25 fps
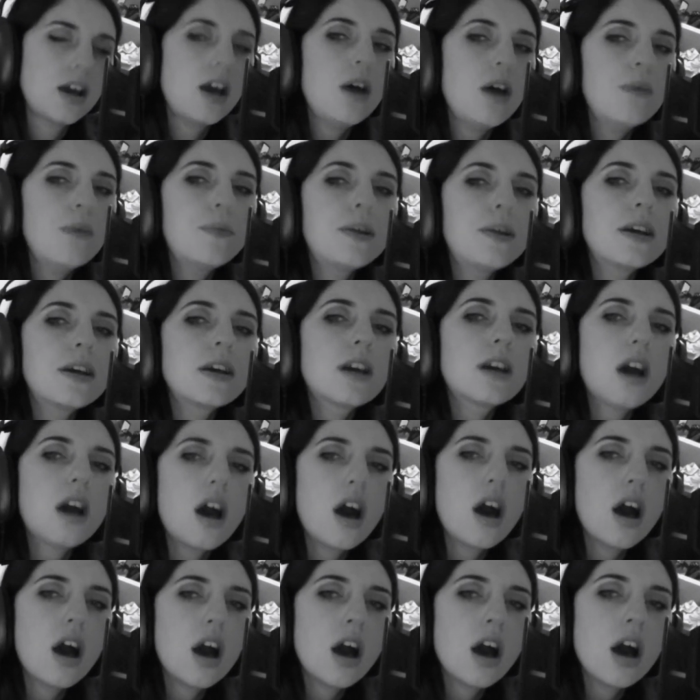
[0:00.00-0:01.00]

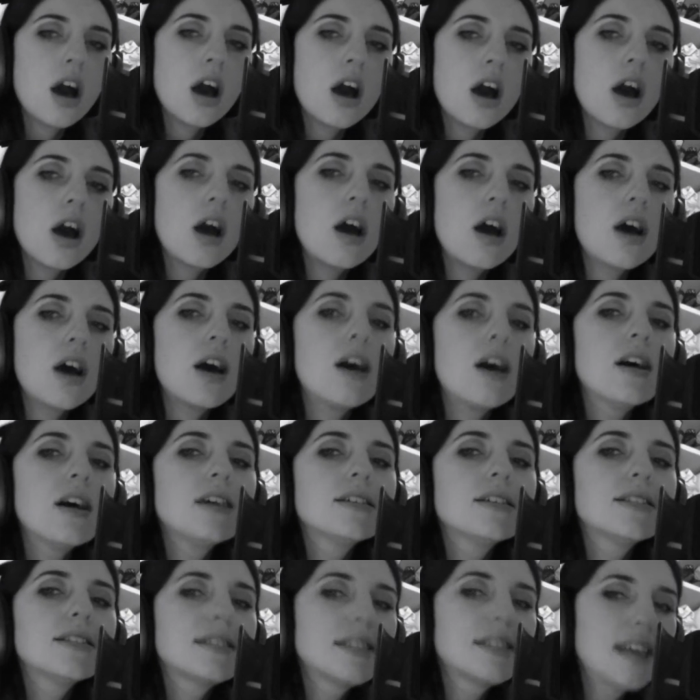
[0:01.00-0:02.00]

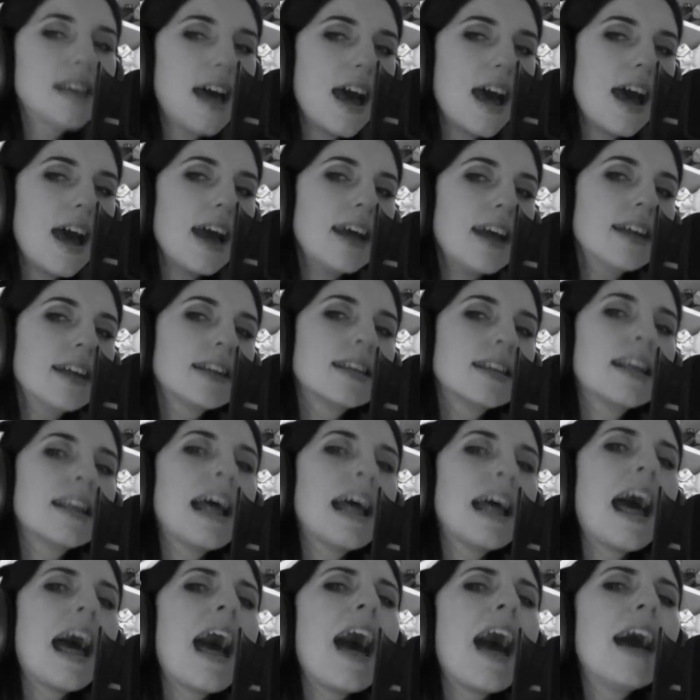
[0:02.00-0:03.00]
Because I'd
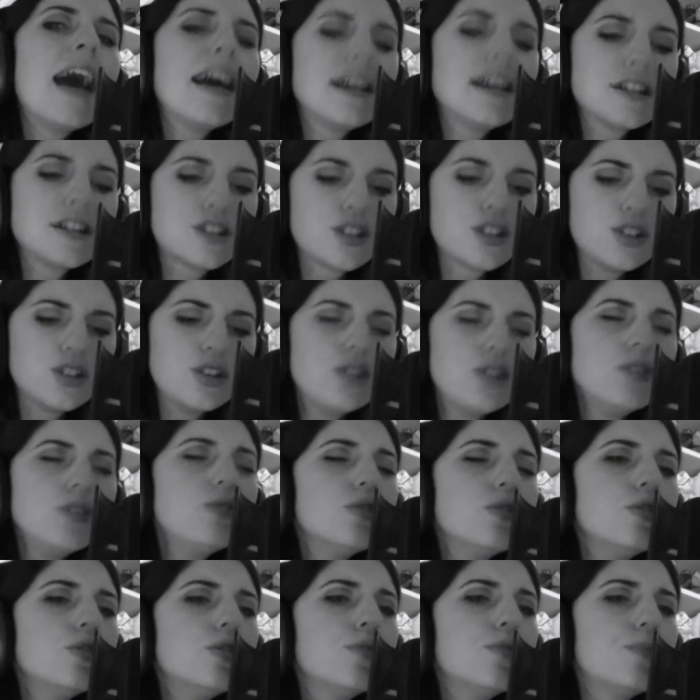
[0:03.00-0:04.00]
like
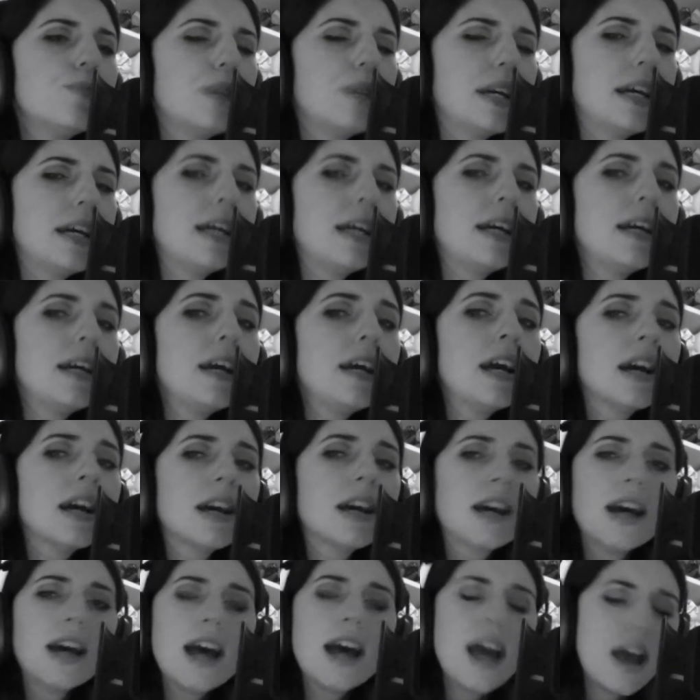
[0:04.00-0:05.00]
to be
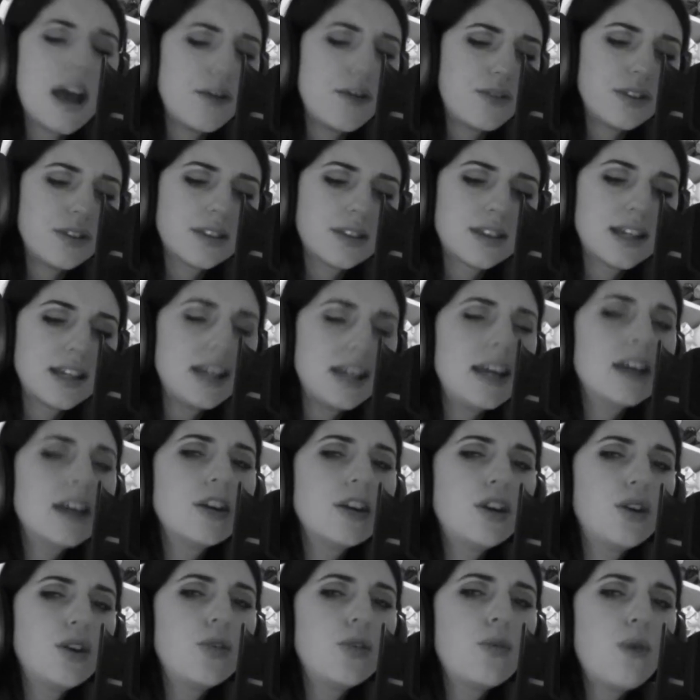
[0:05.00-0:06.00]
everything
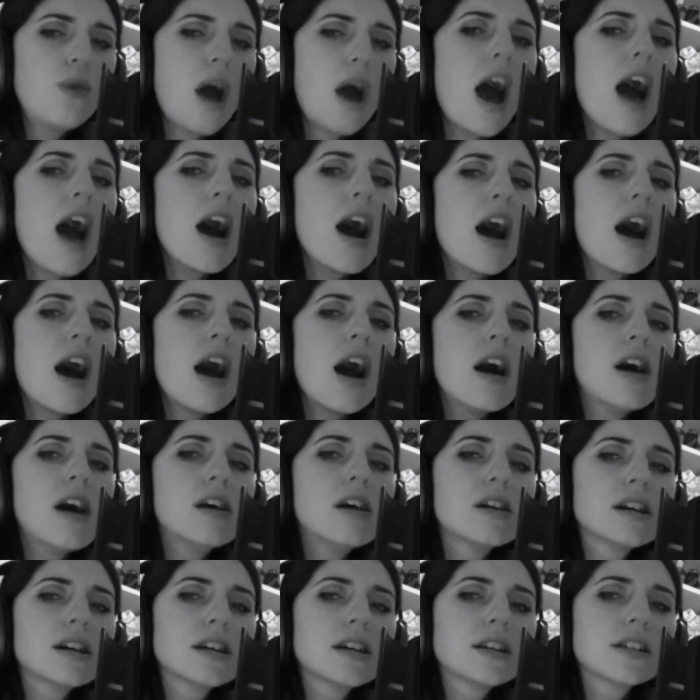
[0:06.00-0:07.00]
you
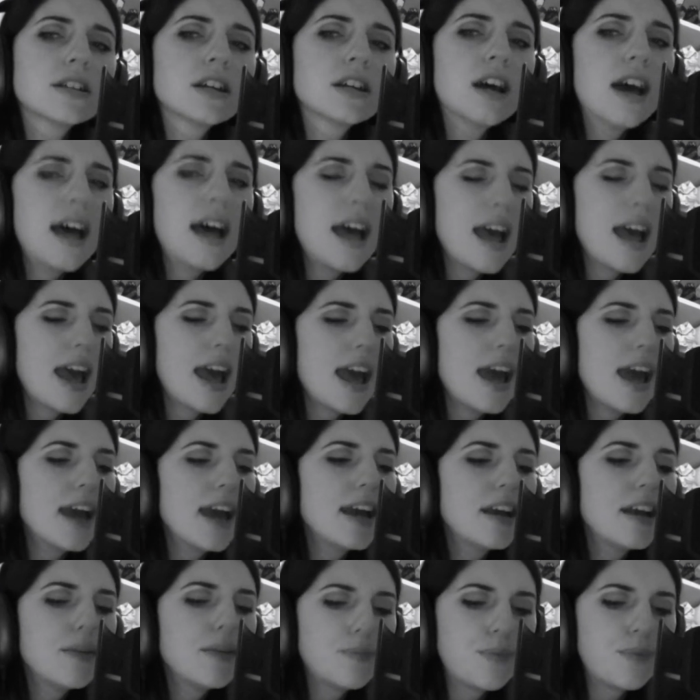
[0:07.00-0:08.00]
want.
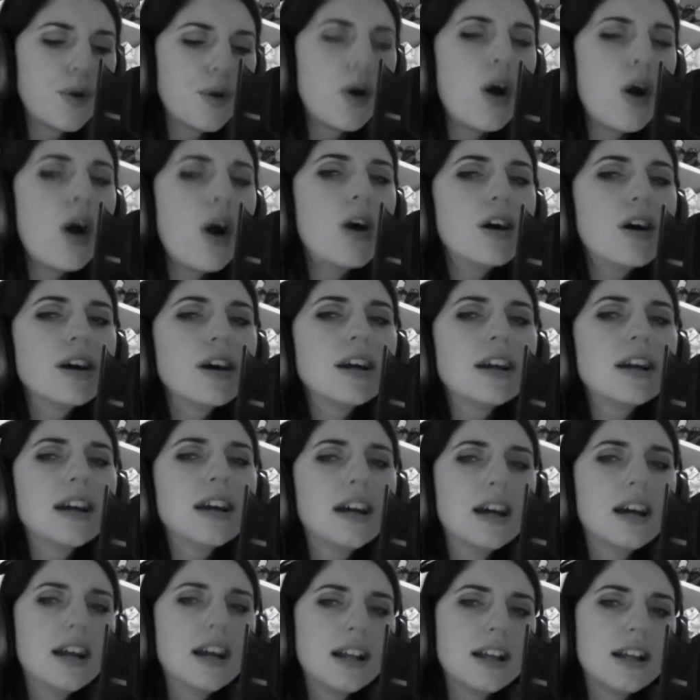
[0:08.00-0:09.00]
Hey, boy,
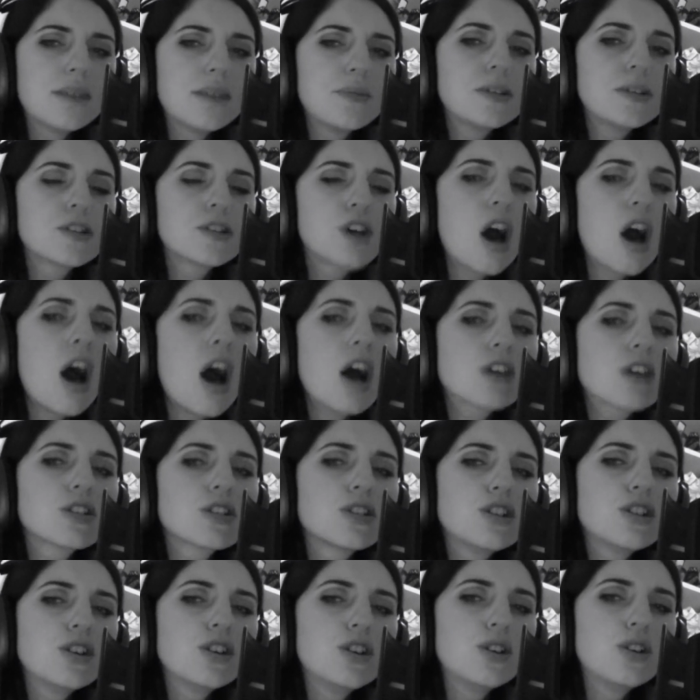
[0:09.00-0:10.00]
let me talk
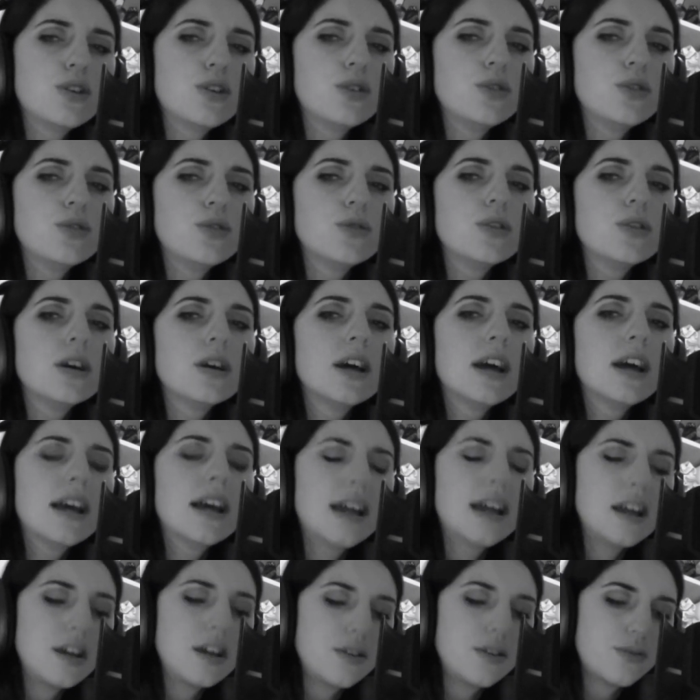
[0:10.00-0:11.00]
to you
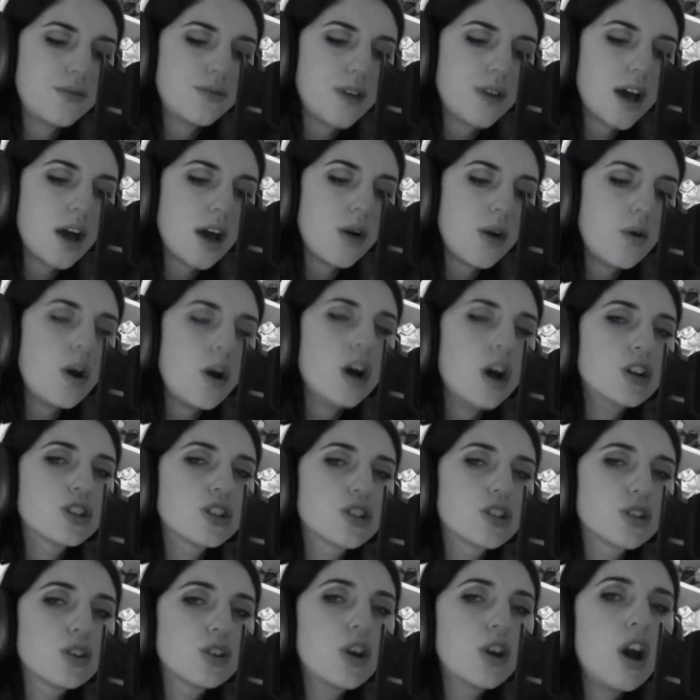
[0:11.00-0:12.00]
if I
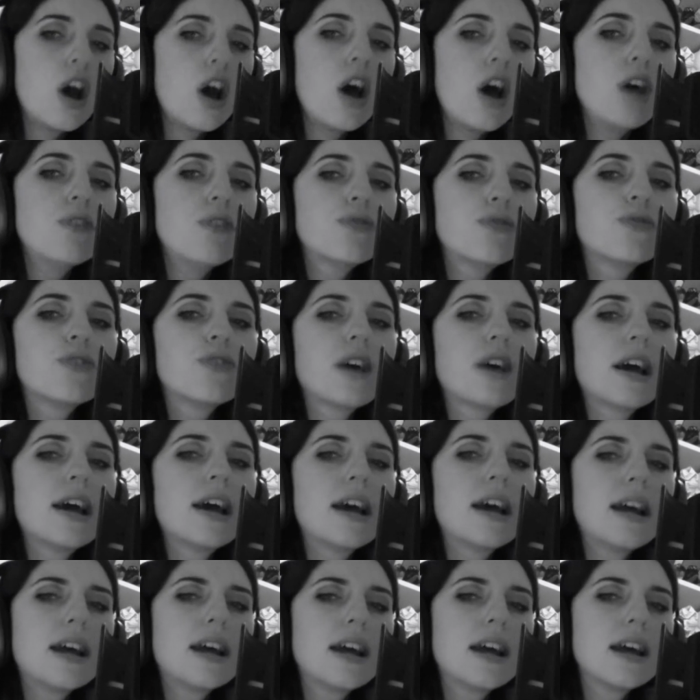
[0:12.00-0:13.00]
was your
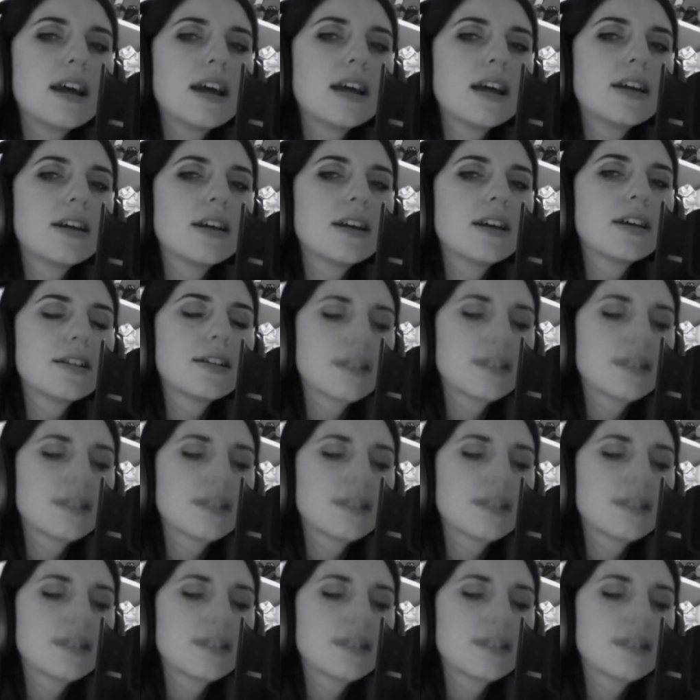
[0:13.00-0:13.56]
girlfriend.